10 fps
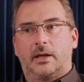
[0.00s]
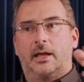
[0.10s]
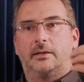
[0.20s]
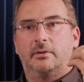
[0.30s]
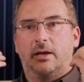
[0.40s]

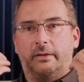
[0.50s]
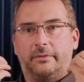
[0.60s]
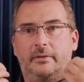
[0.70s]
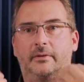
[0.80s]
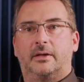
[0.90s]
and you
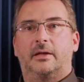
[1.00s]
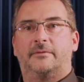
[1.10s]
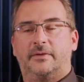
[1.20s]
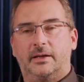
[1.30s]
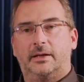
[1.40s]
have a
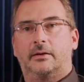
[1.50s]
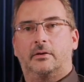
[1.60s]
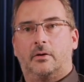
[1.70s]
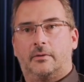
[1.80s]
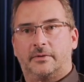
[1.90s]

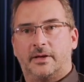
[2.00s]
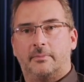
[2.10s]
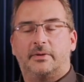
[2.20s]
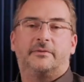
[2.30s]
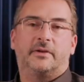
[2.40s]
feeling of an
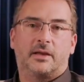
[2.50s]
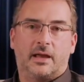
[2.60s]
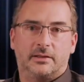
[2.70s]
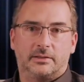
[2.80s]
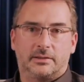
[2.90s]

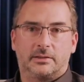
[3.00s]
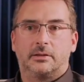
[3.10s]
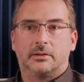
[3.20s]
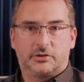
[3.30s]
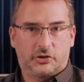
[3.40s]
amplified
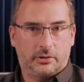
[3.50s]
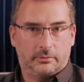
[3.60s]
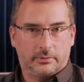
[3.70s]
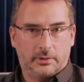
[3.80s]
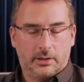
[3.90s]
show.